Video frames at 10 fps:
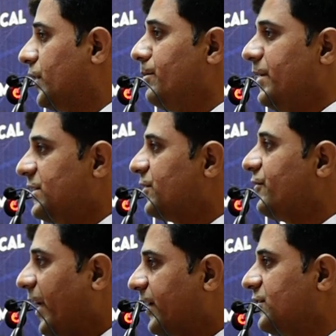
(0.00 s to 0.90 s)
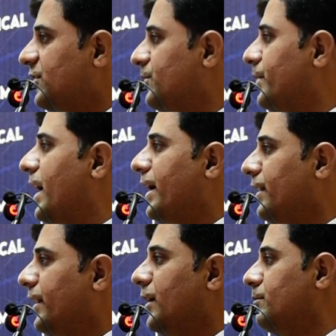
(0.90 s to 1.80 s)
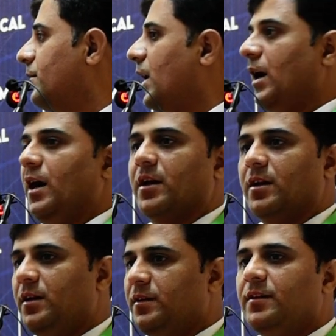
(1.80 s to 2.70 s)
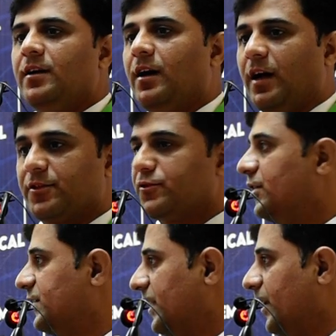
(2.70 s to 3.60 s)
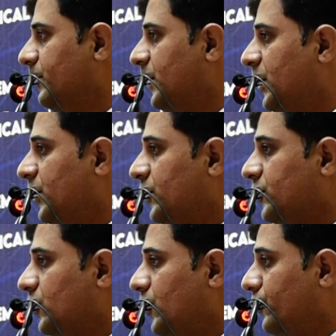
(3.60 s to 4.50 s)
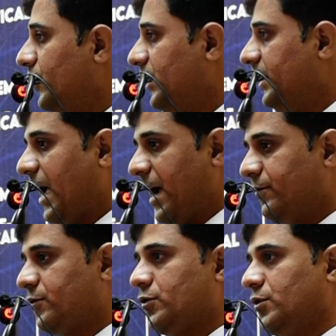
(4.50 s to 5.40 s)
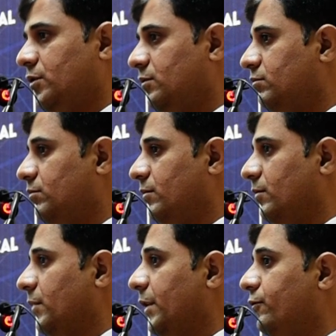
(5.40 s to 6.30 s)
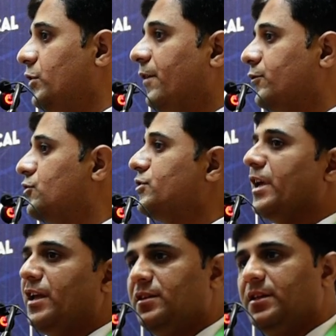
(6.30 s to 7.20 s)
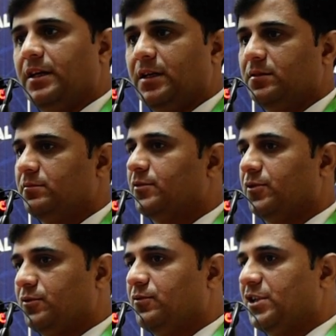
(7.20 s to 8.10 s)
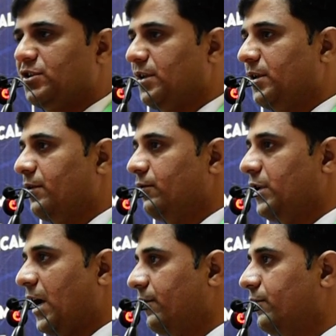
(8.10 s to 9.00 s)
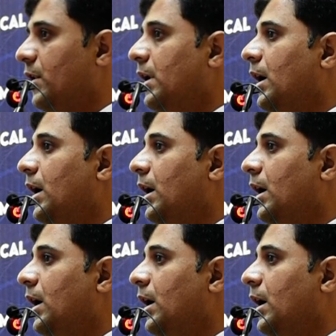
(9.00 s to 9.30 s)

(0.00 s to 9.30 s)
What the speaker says: the major factors behind them are also the same. So we have to, if we have to change the situation, if we have